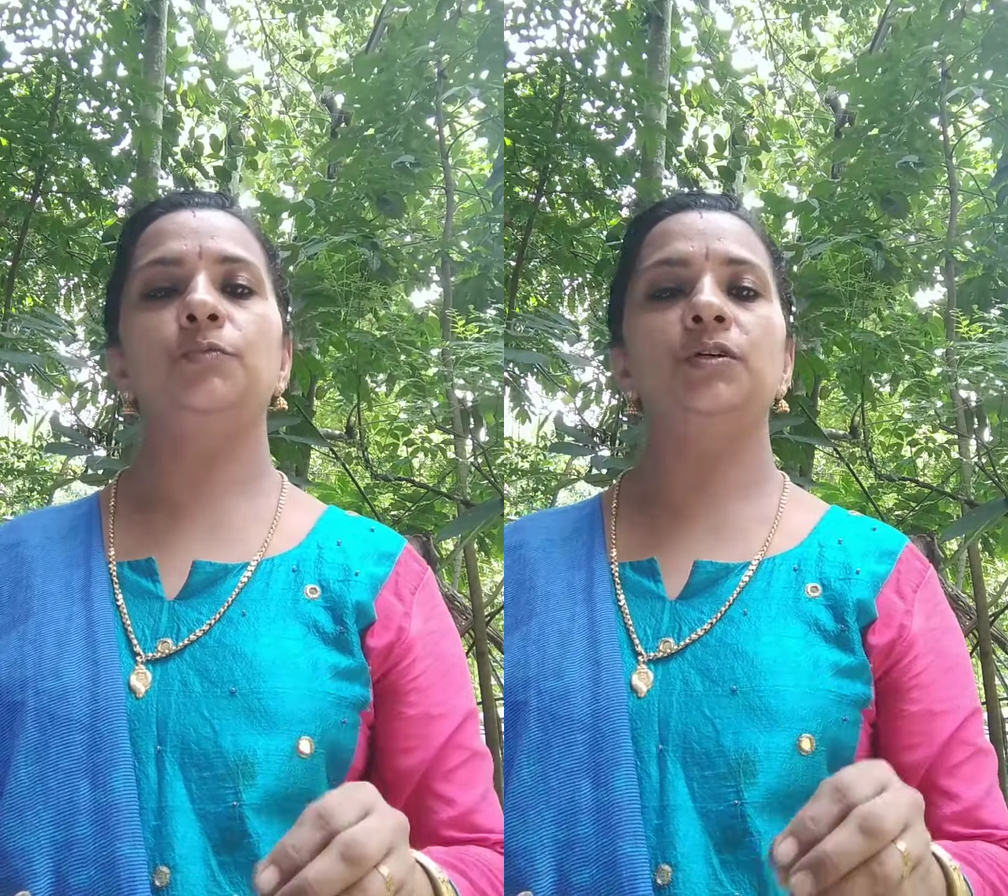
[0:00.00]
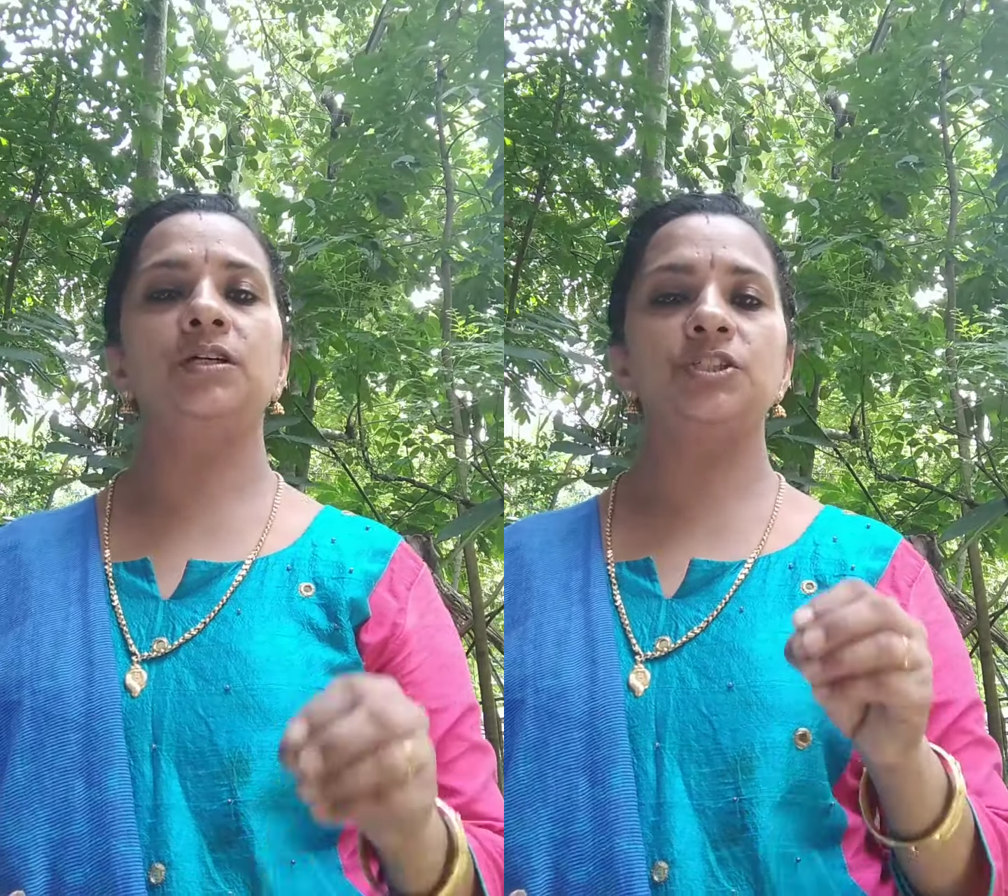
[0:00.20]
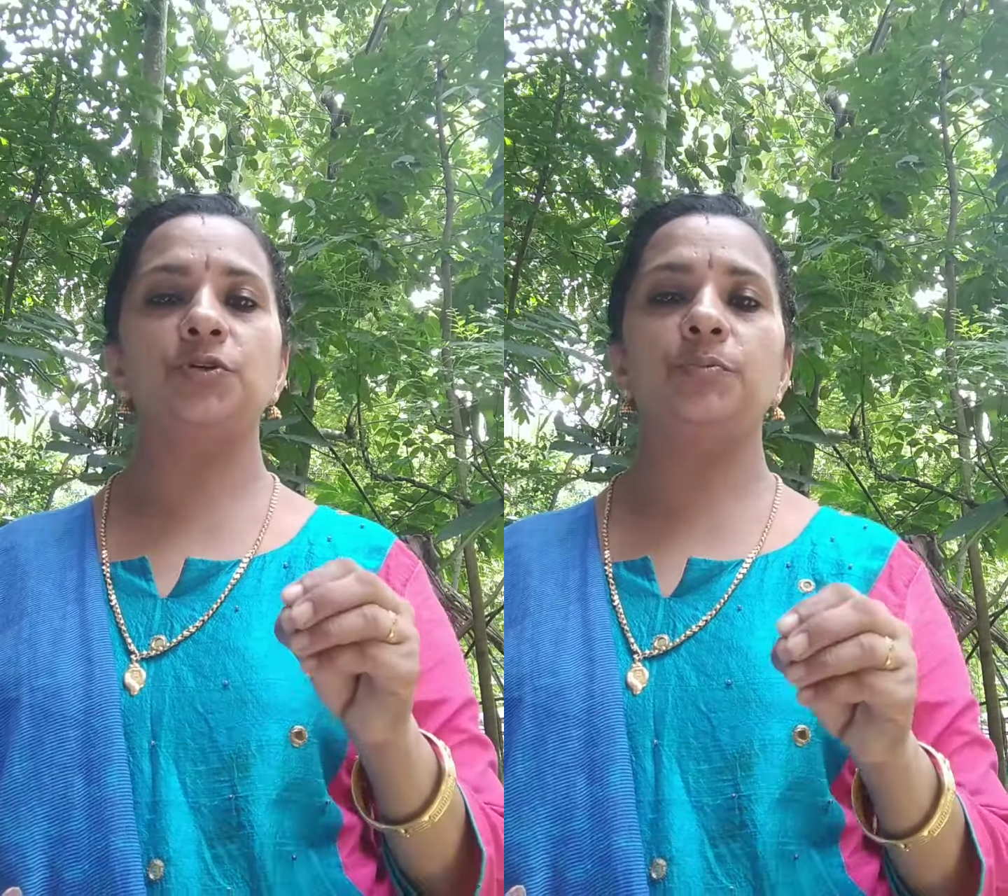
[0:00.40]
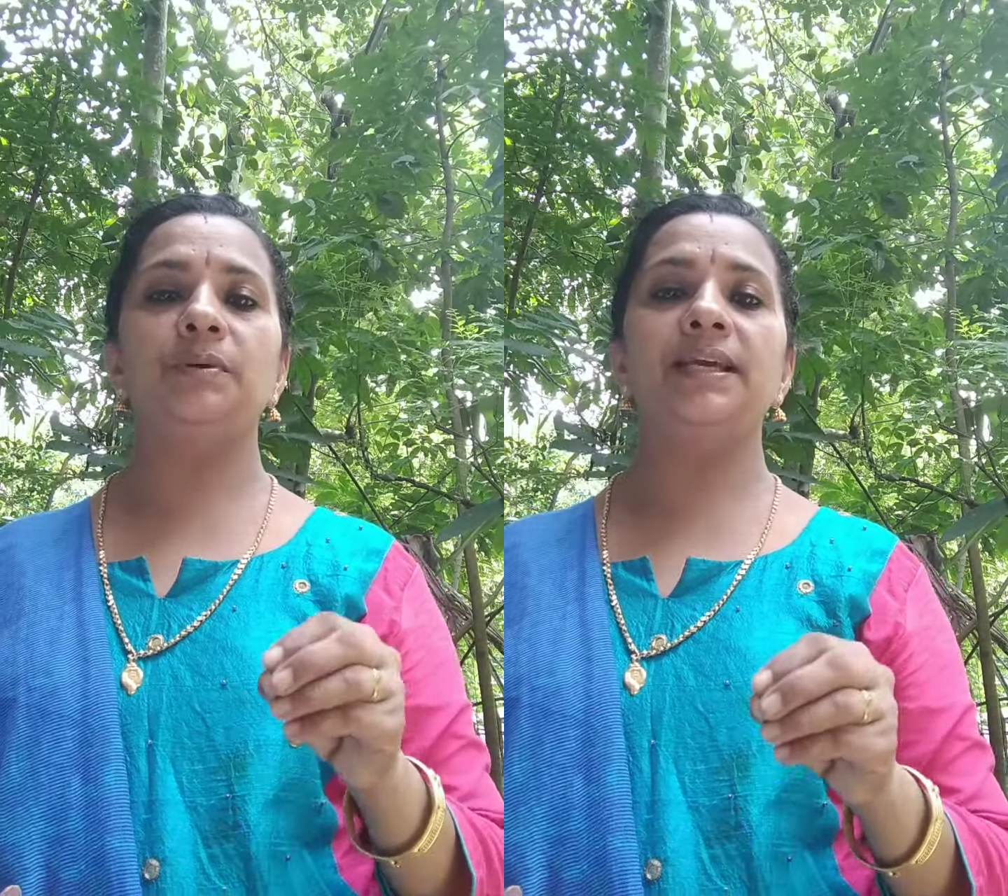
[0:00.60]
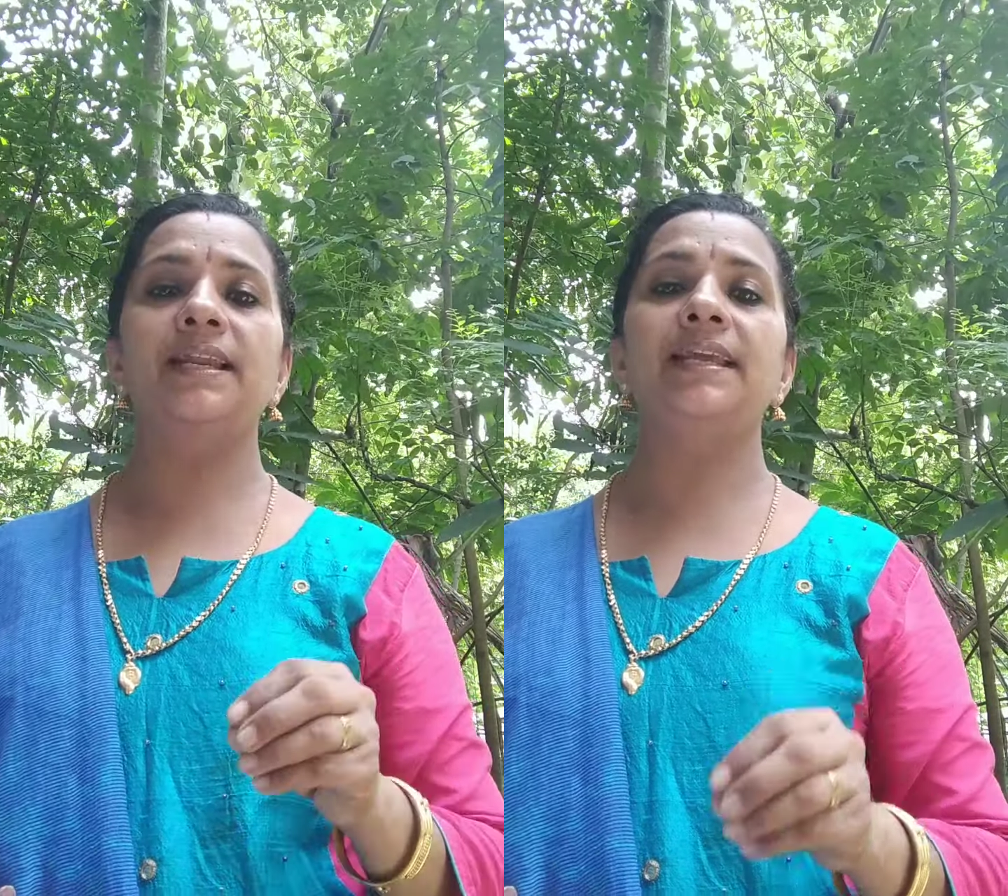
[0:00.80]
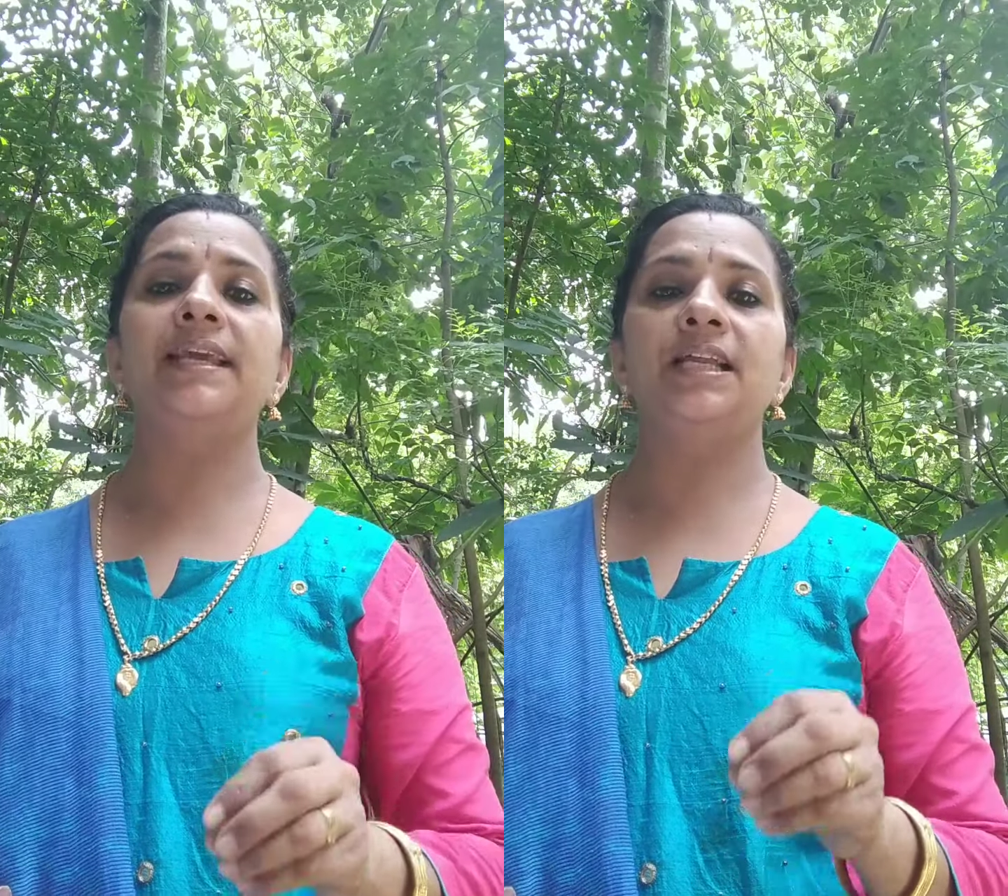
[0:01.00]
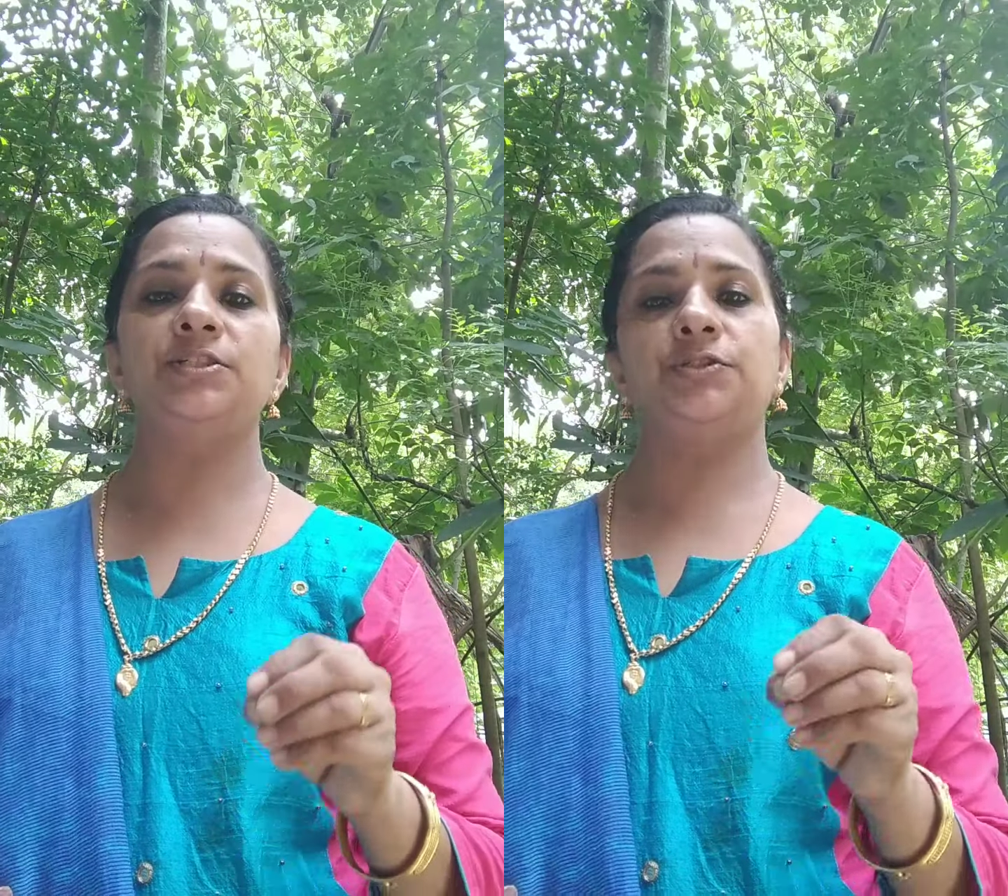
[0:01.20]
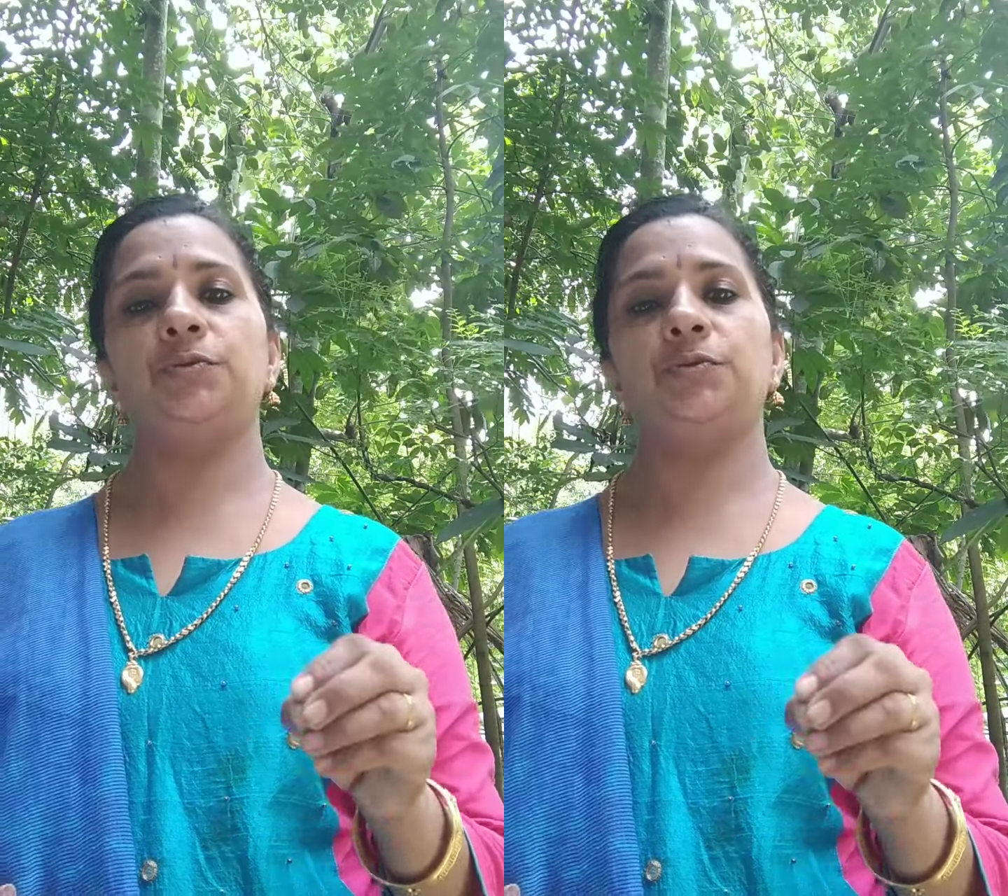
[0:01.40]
work should be real